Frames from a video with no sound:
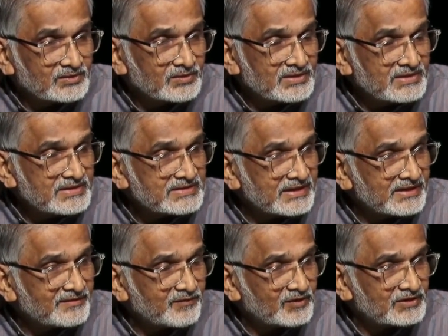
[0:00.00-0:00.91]
So he
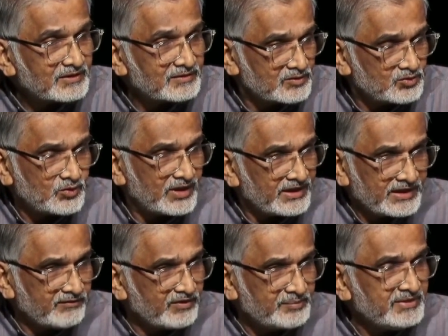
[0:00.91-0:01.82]
said, you had
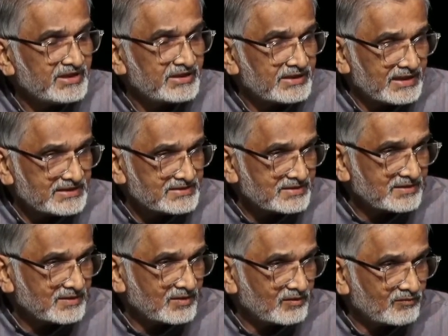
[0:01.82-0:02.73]
given me a task,
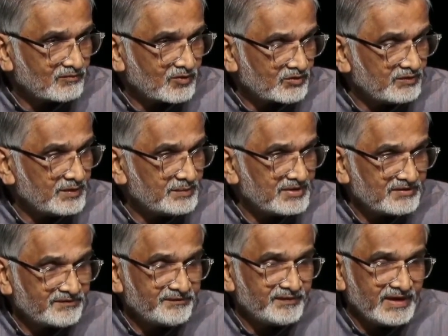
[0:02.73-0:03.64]
what will be
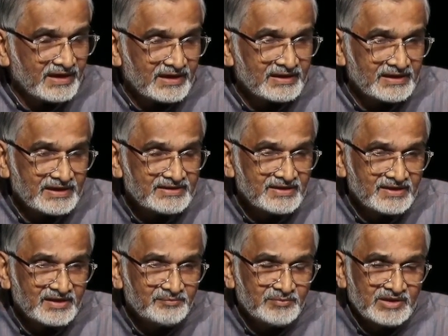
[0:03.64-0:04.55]
the fair and
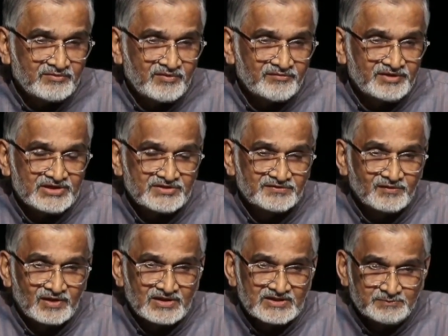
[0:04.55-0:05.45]
ethical minimum wage
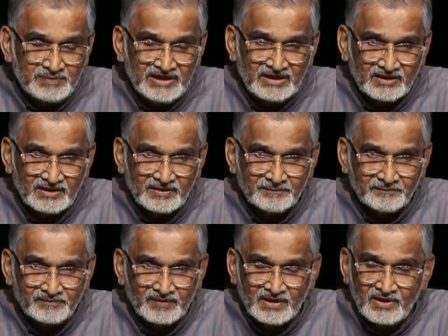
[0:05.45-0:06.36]
for a spinner.
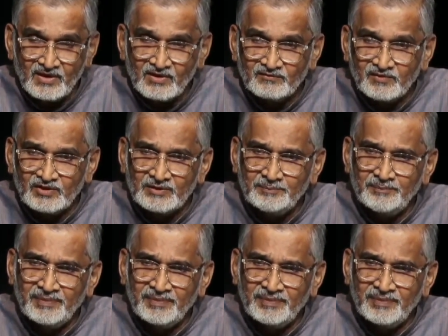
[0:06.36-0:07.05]
For the